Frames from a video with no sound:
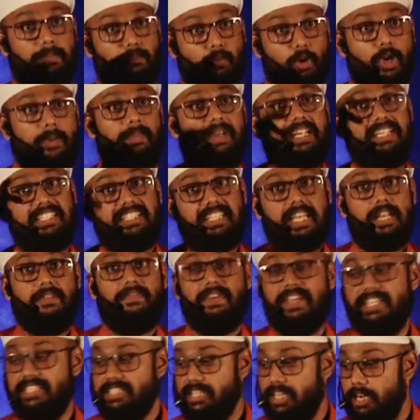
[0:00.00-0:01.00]
poem in itself
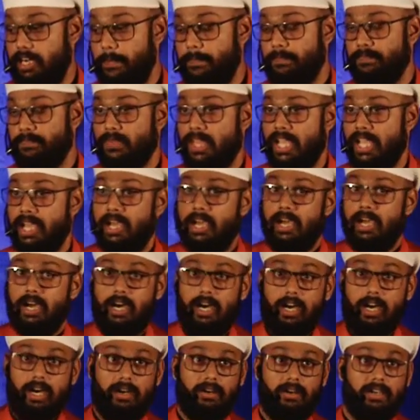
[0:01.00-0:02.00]
is a
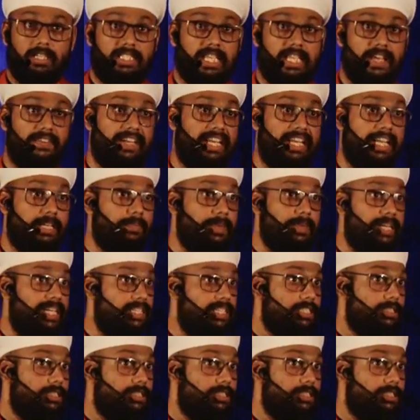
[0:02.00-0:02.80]
7-8 minute